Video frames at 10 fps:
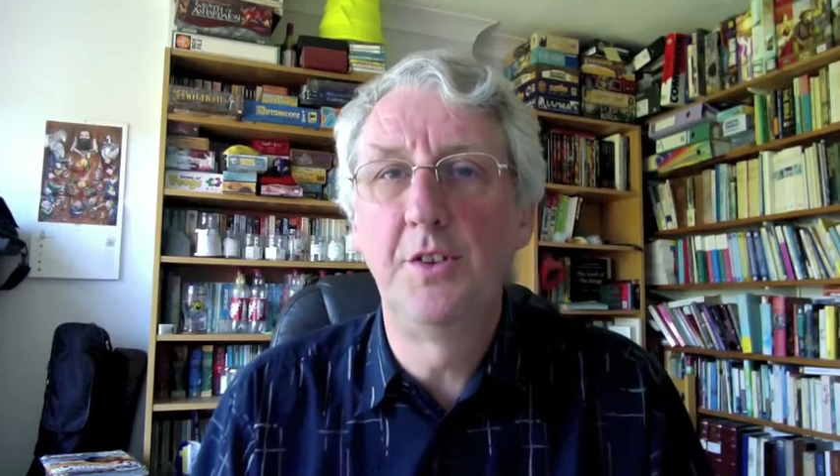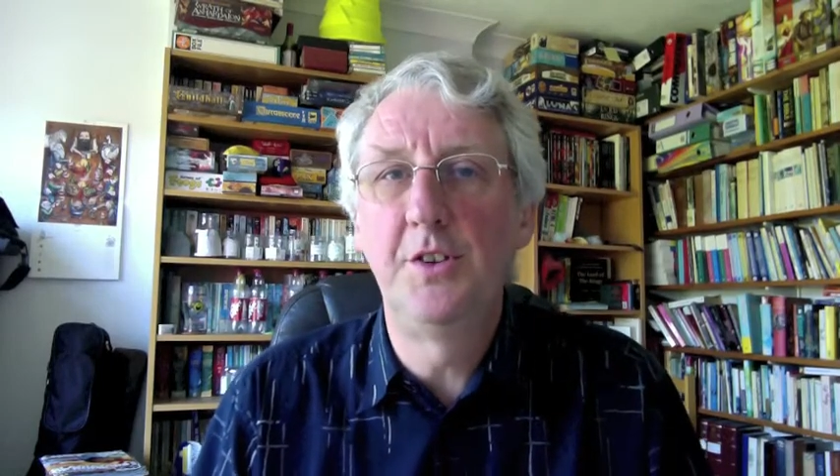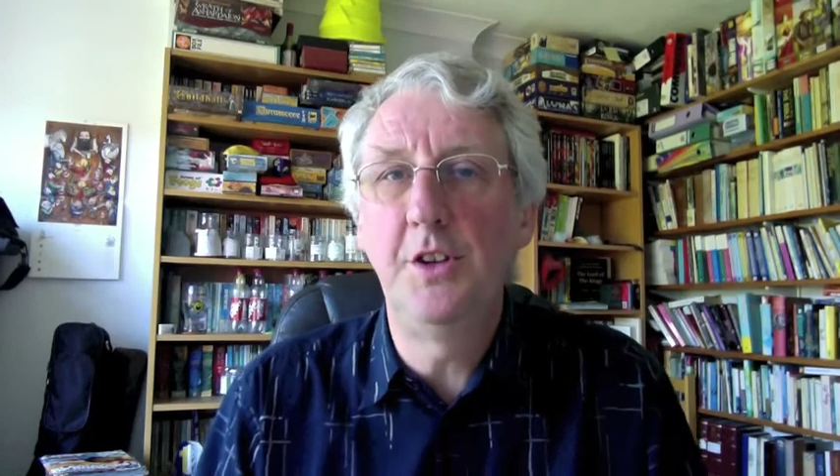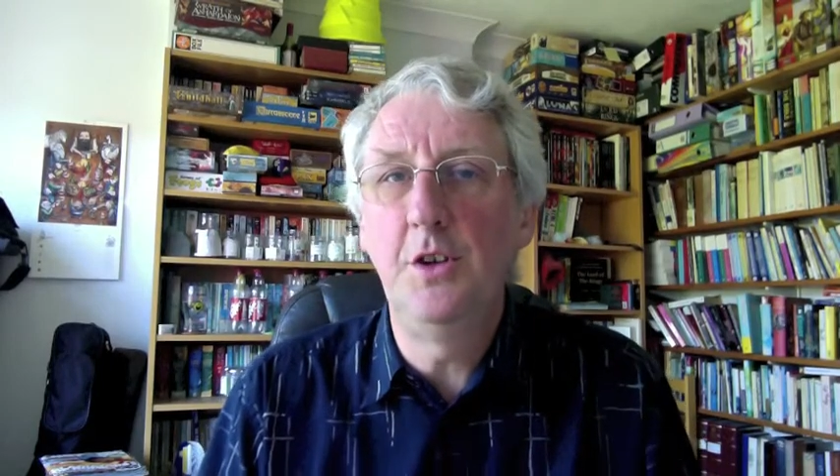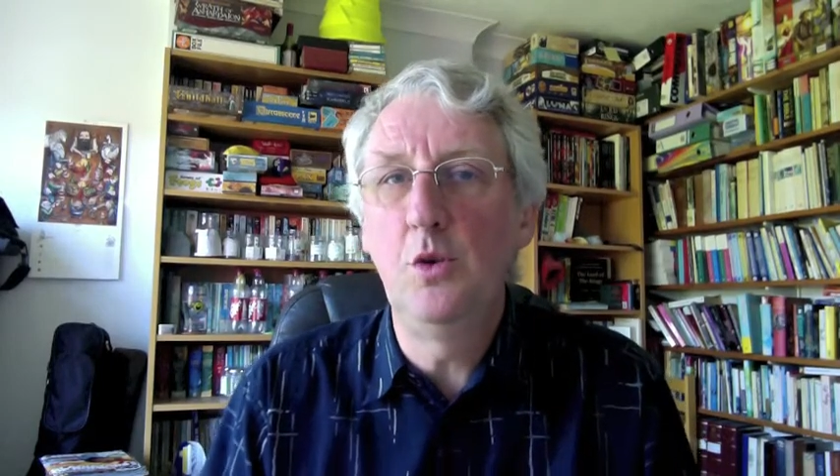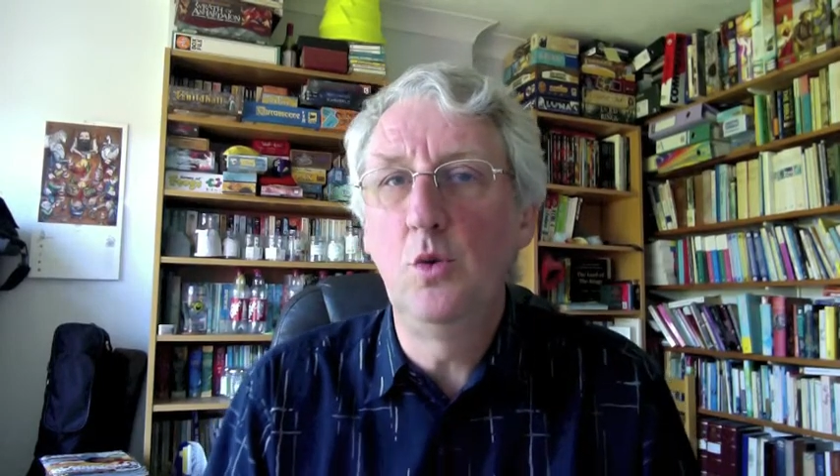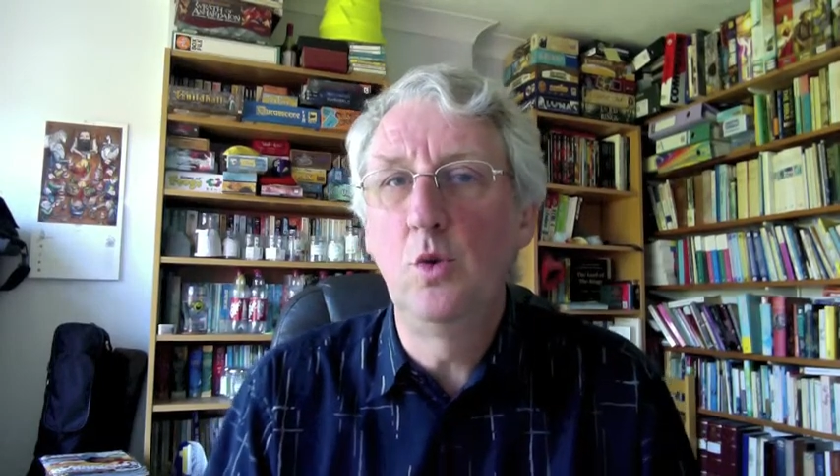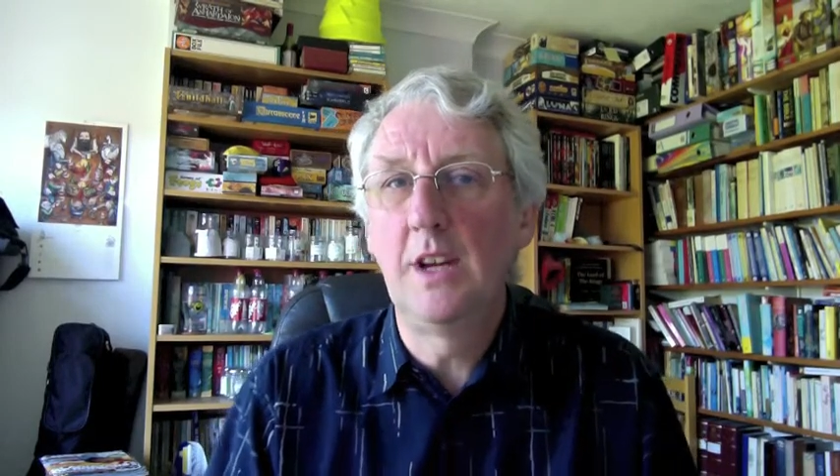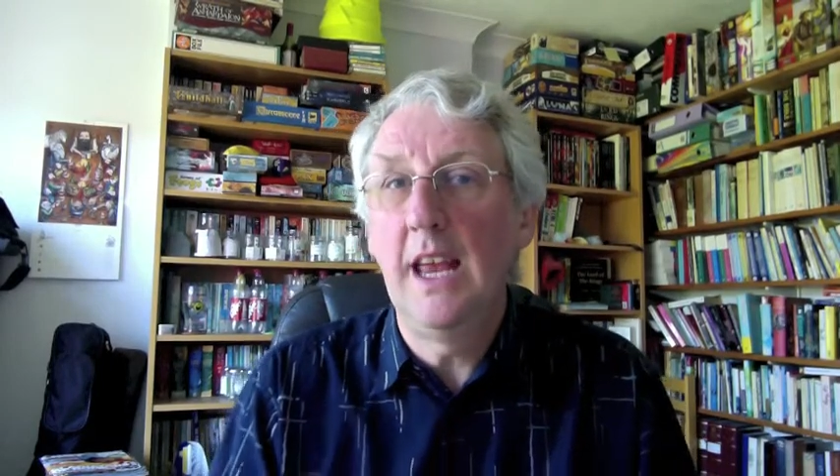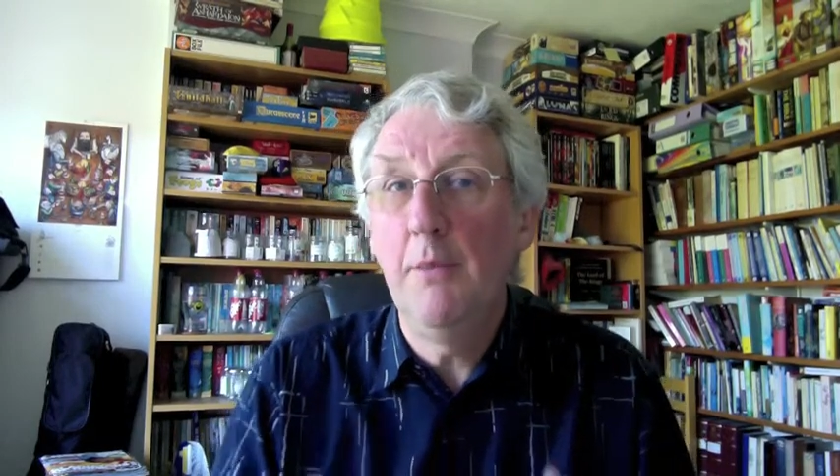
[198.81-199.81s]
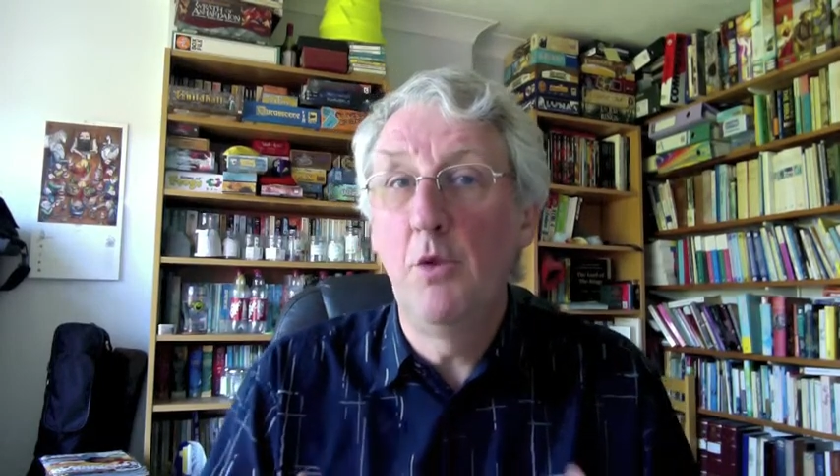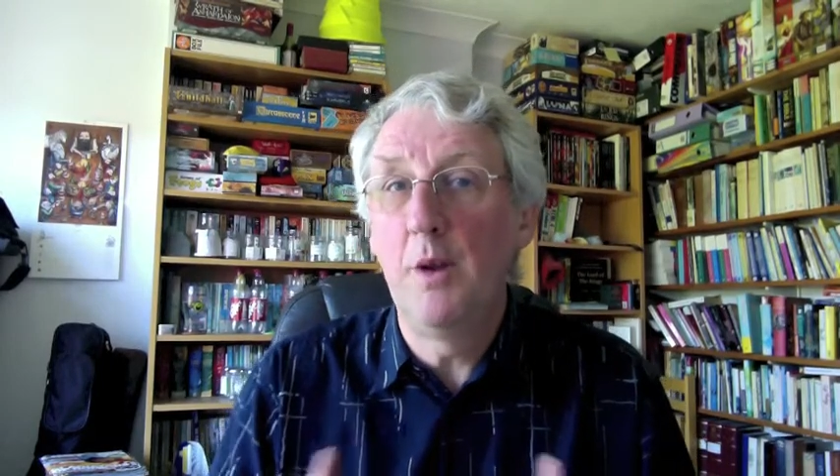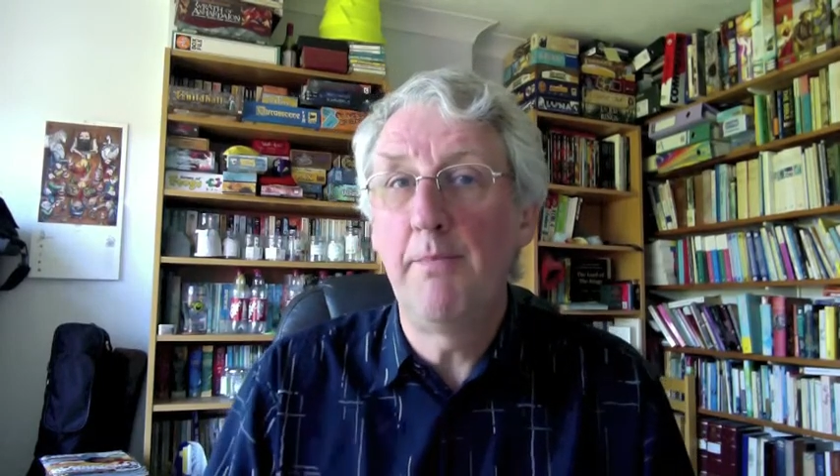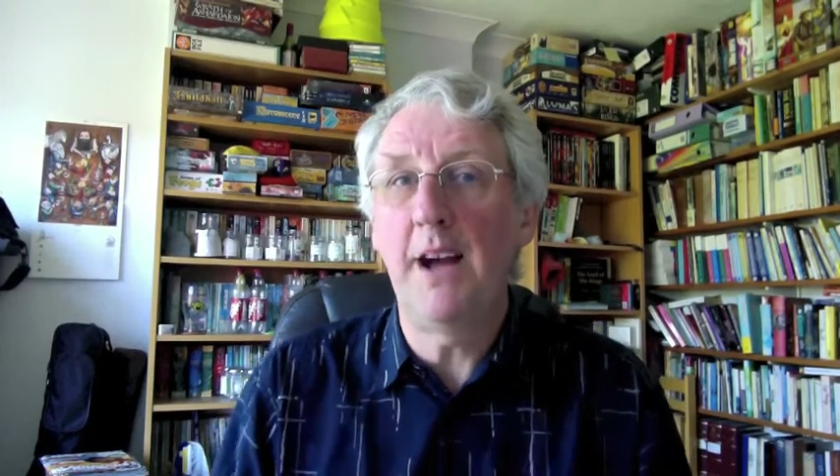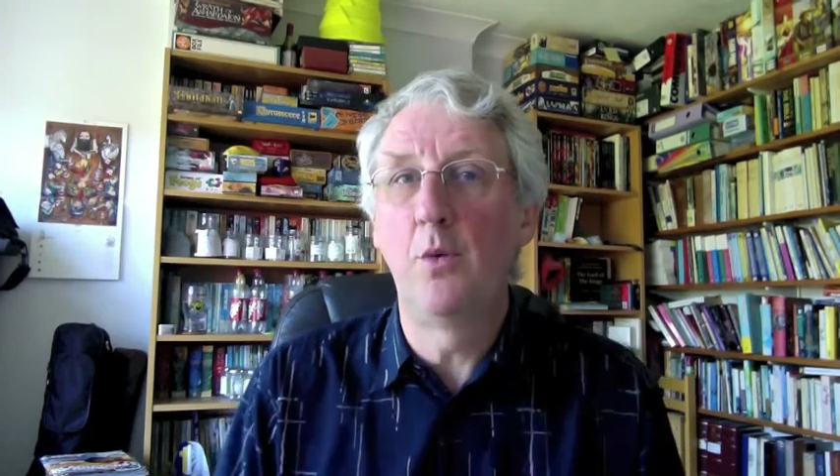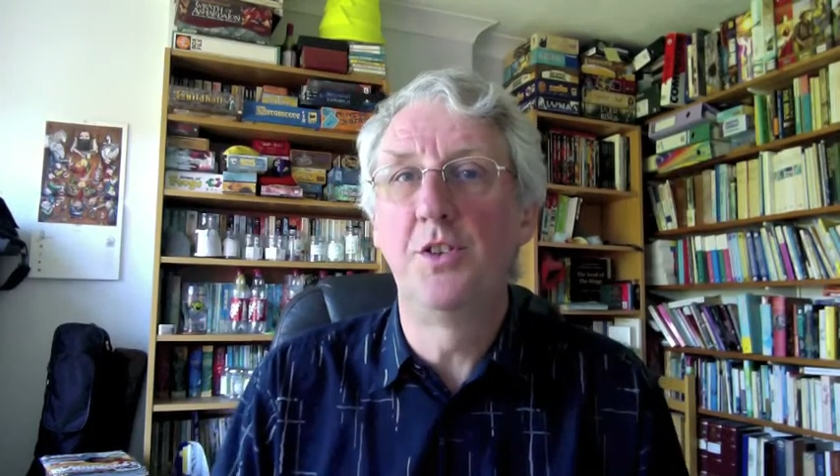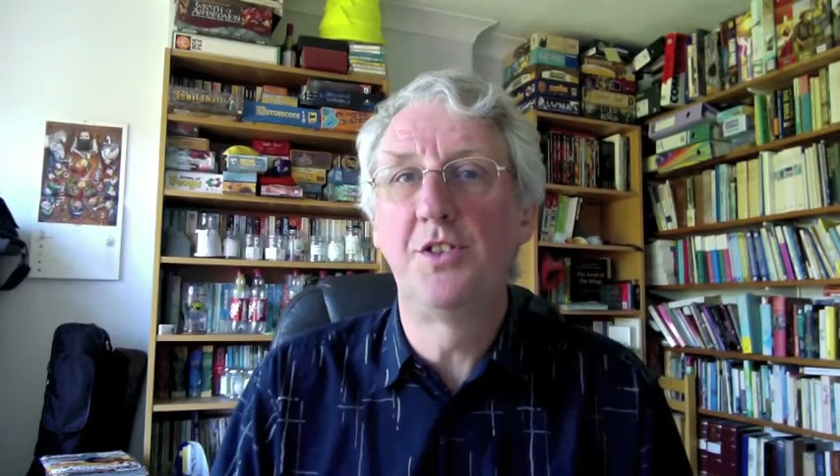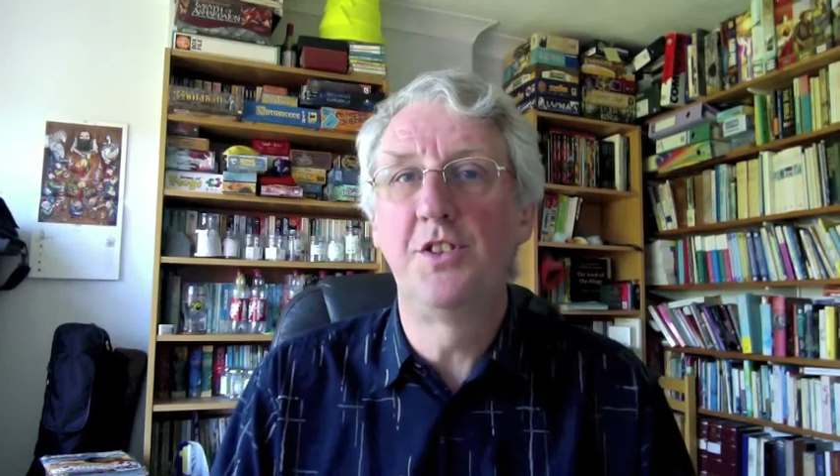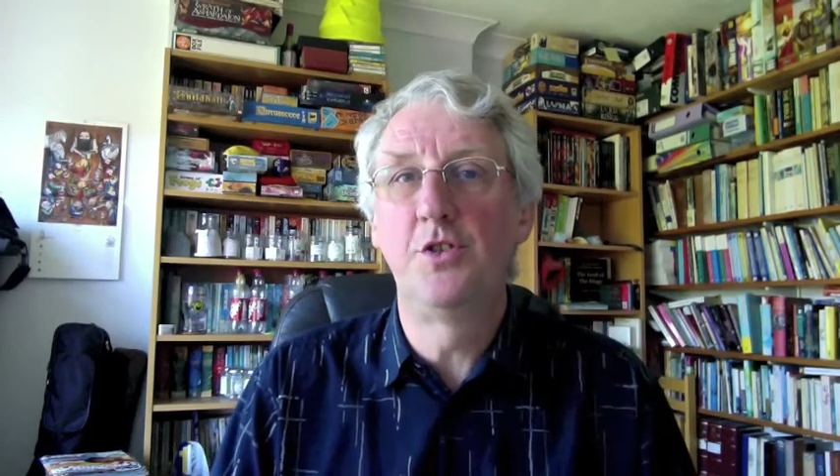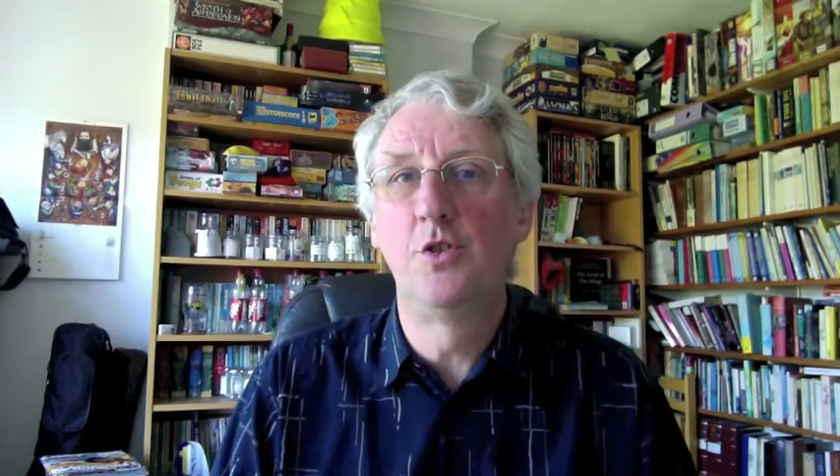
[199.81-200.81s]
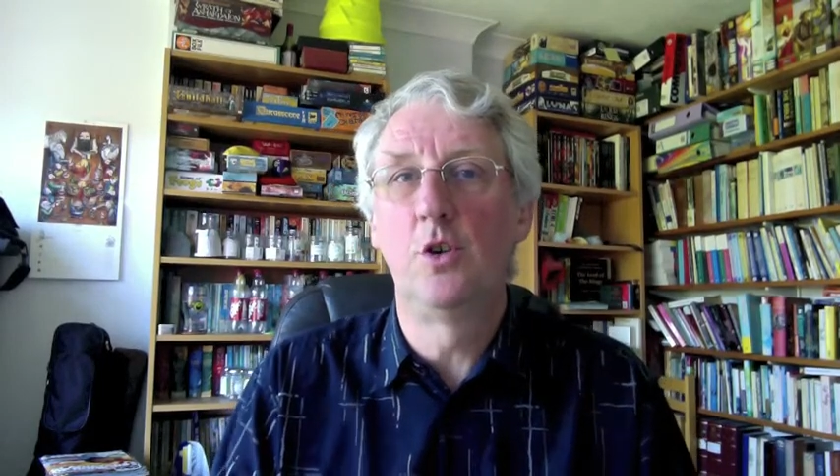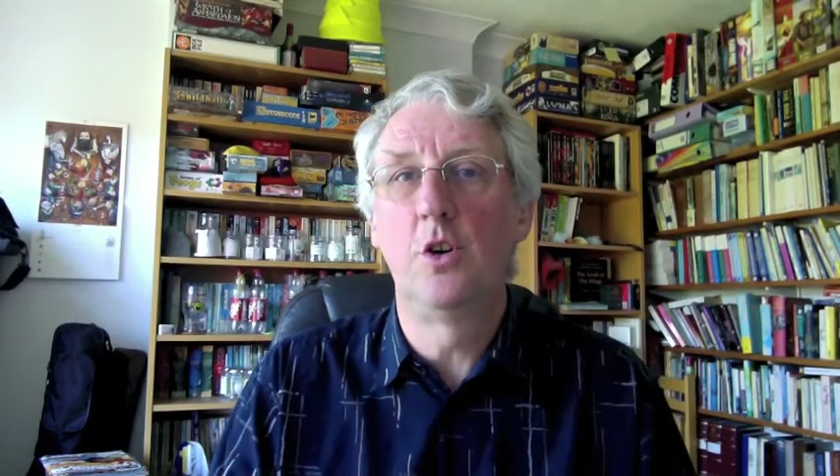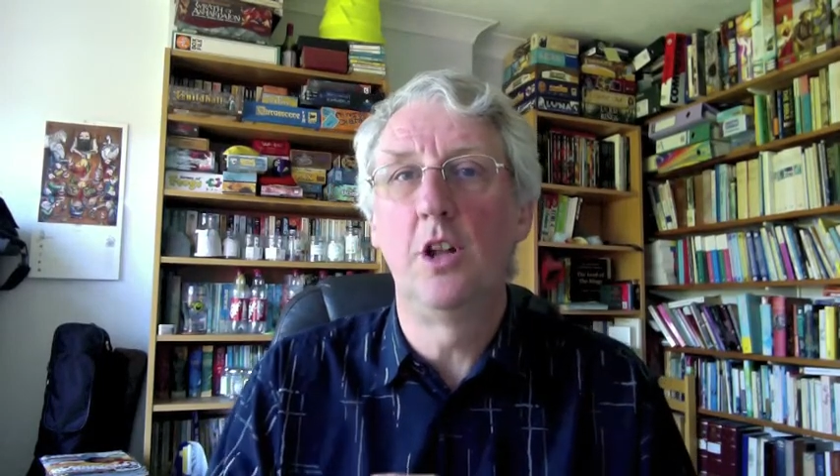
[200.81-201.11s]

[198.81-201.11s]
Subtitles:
Do you keep moving backwards to draw